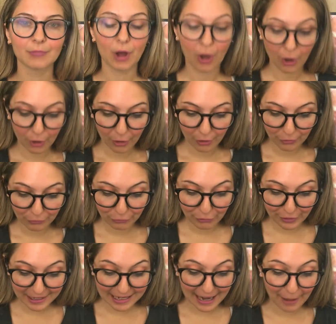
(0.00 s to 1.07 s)
Oh,
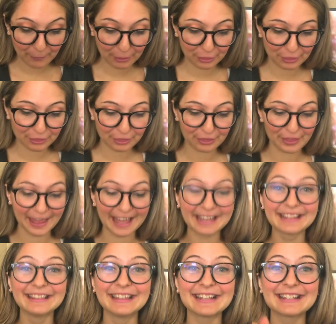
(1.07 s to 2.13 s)
look at how
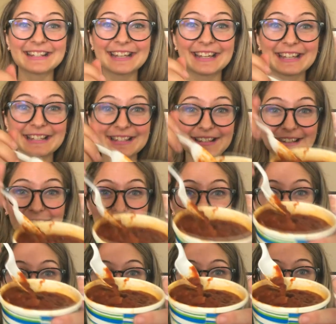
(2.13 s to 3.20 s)
thick this is.
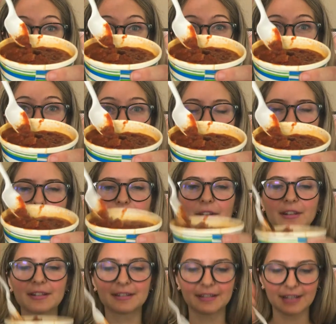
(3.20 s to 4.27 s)
Look at that. Oh, and
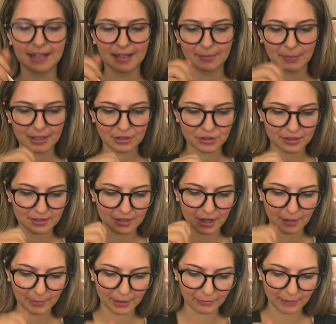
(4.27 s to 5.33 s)
the steam is just
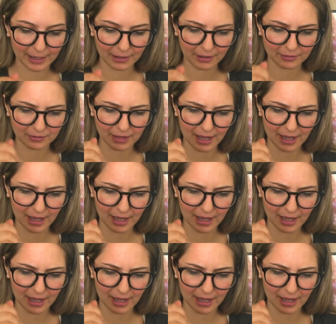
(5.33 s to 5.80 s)
coming right on